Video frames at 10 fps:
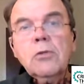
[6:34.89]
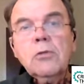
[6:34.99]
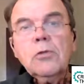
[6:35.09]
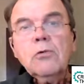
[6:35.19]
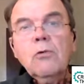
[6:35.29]

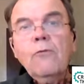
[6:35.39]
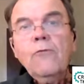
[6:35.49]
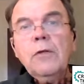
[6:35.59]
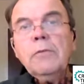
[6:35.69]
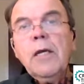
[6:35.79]
doing
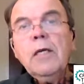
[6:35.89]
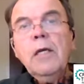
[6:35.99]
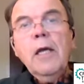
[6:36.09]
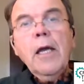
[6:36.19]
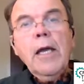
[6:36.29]
neurofeedback
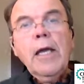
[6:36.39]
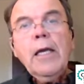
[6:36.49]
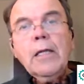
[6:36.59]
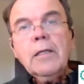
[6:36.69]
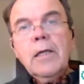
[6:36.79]

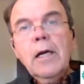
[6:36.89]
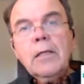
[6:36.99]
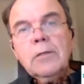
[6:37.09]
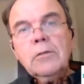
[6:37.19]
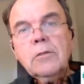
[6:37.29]
and
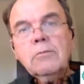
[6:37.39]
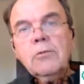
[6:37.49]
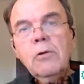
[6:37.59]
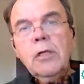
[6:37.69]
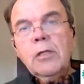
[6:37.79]
cognitive
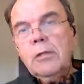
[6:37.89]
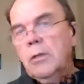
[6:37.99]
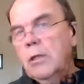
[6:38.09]
training.